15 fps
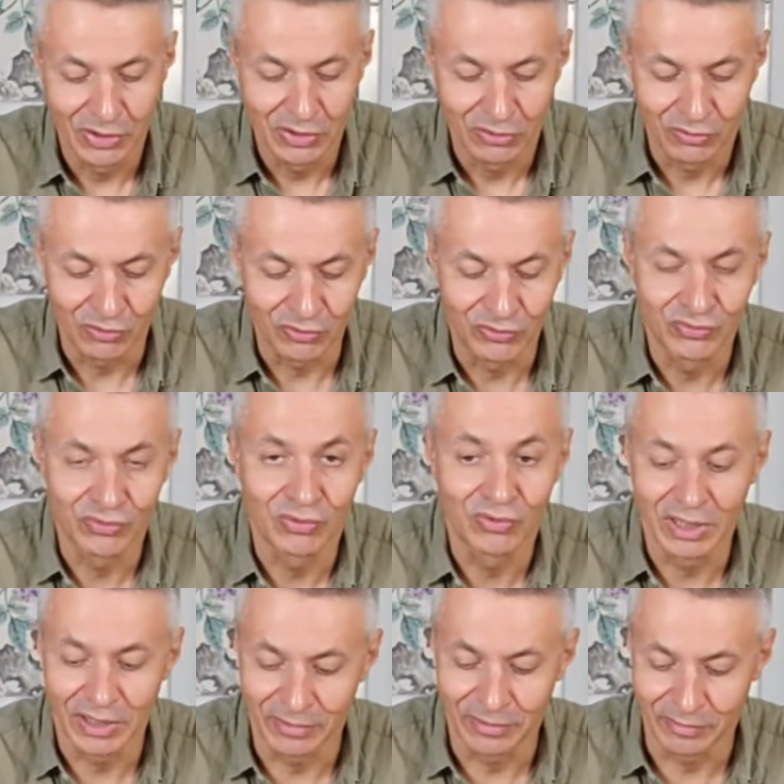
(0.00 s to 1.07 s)
control
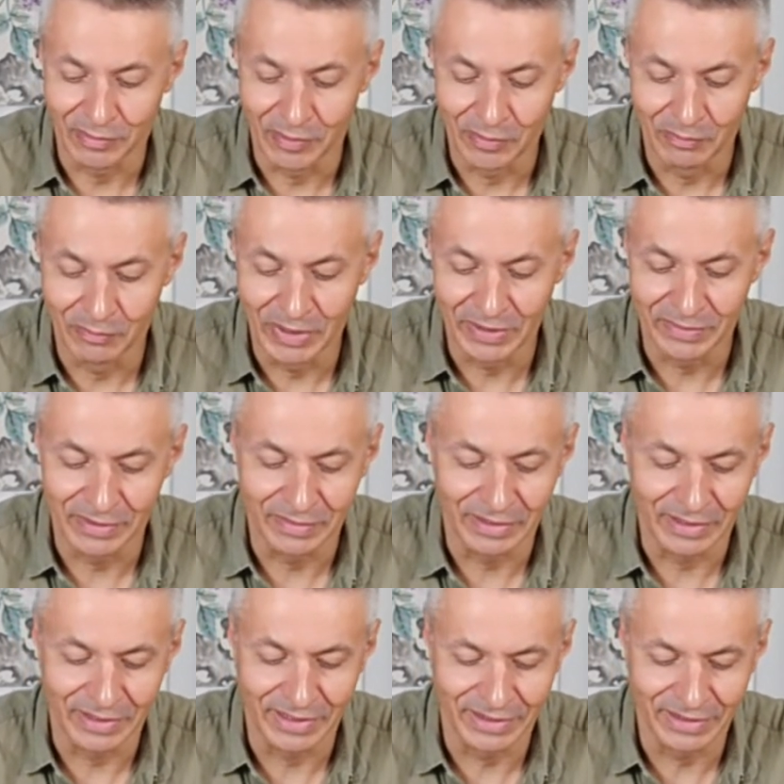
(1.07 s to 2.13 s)
as best as I
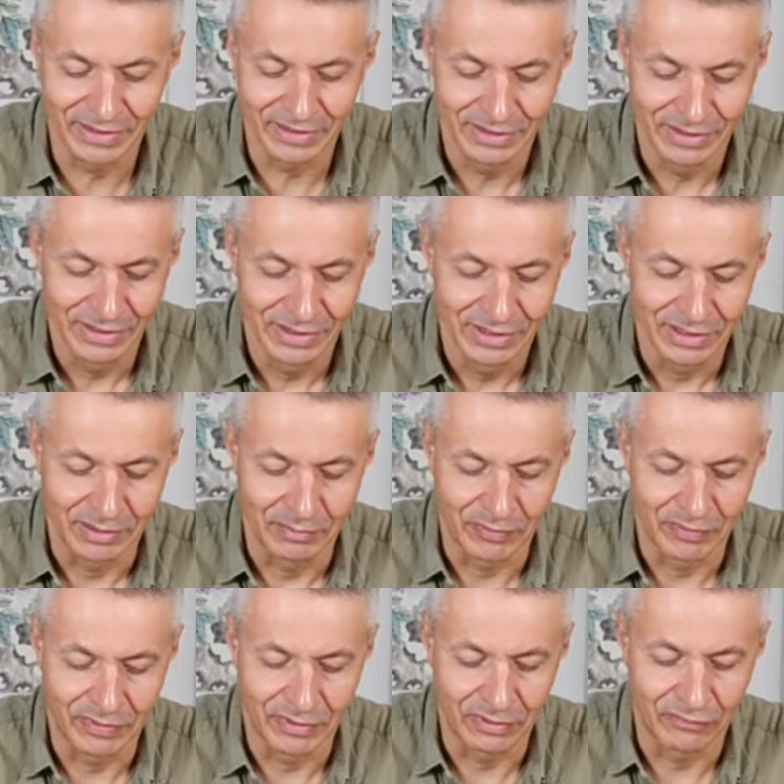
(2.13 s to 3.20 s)
can. I'm
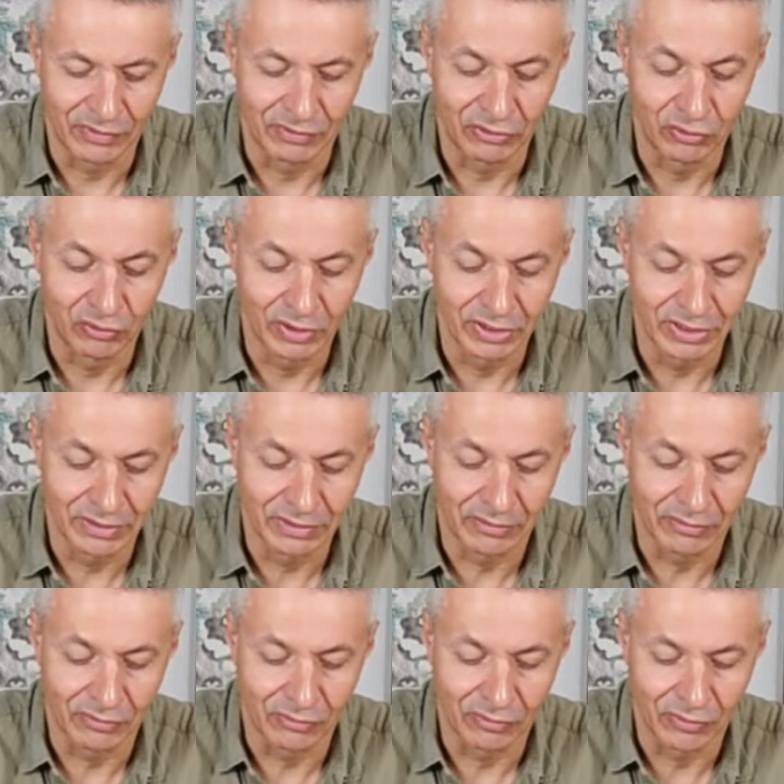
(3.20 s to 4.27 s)
still very new at it,
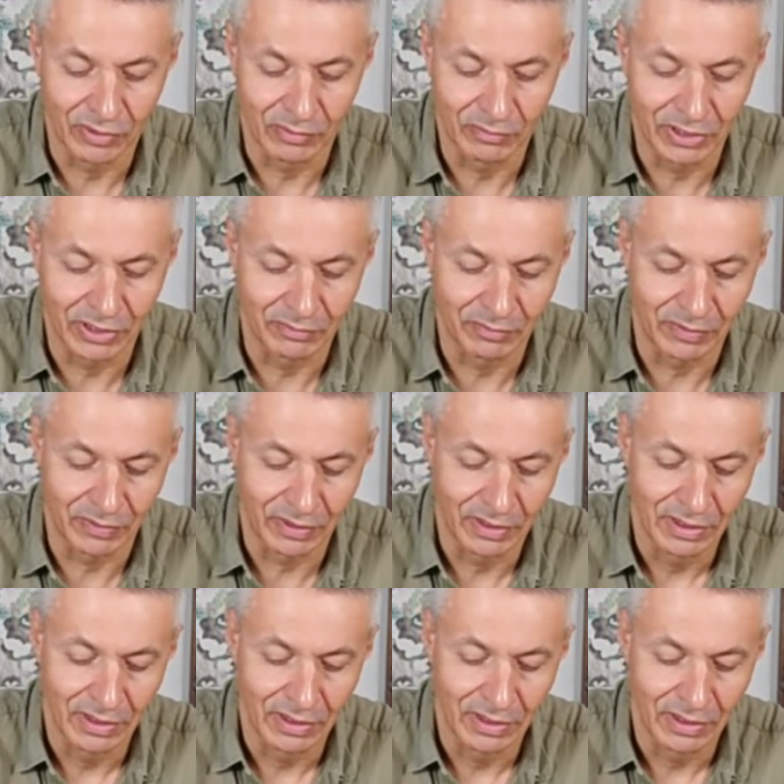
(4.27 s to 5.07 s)
so sometimes